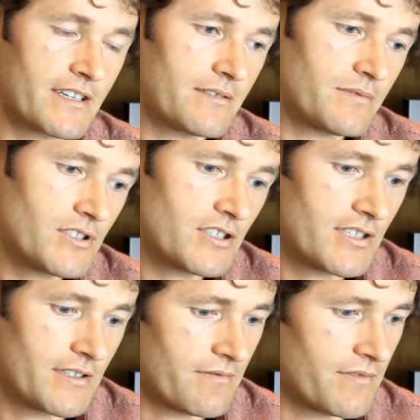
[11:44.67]
And it was
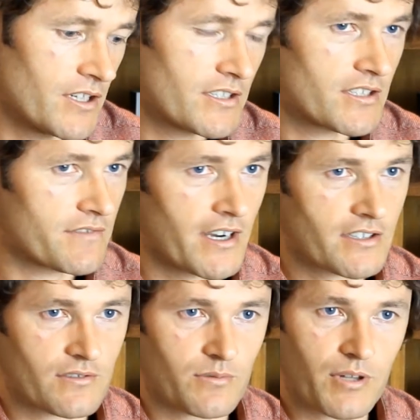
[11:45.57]
just a very
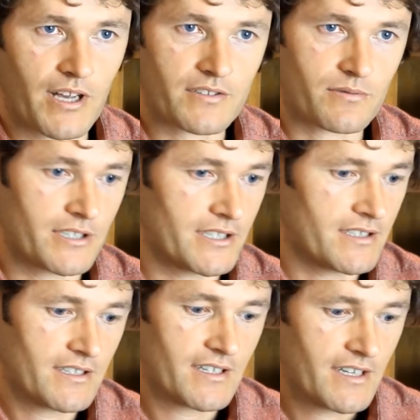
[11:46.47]
dysfunctional place where
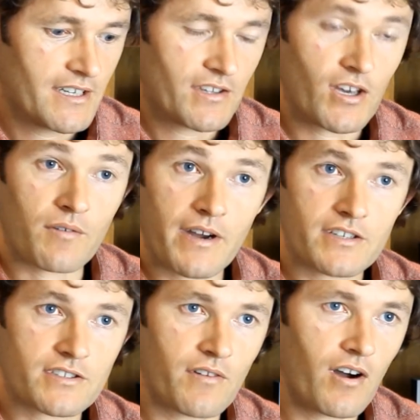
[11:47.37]
the only way
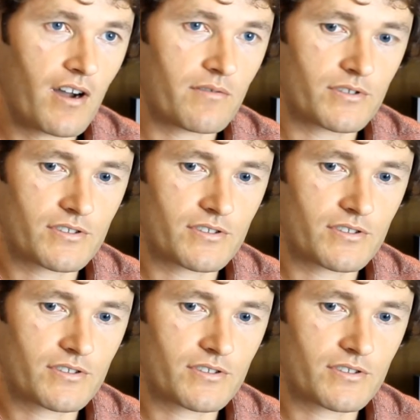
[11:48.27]
to survive